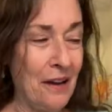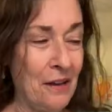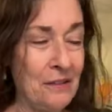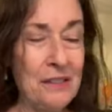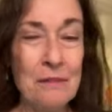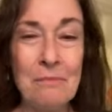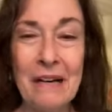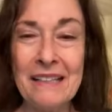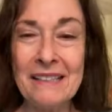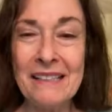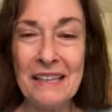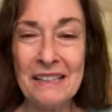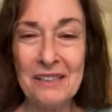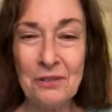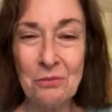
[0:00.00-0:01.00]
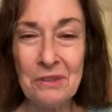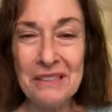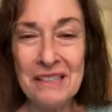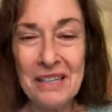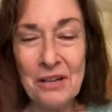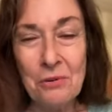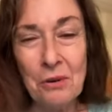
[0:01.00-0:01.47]
Some might say it's a
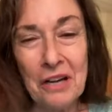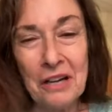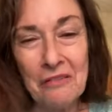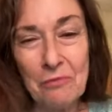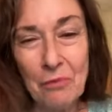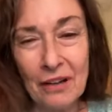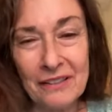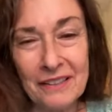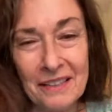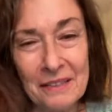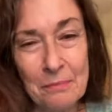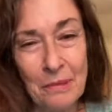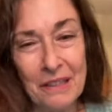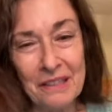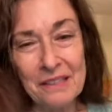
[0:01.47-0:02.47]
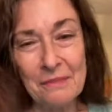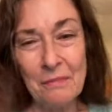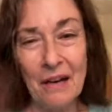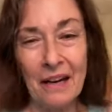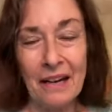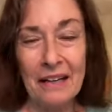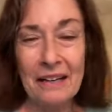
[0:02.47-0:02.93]
risky creative process, but it's
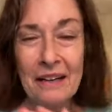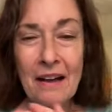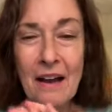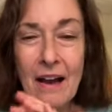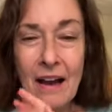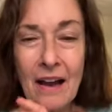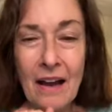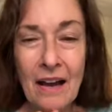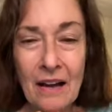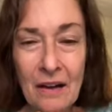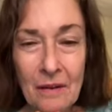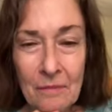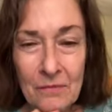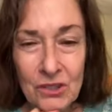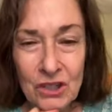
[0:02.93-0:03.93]
mine. Um,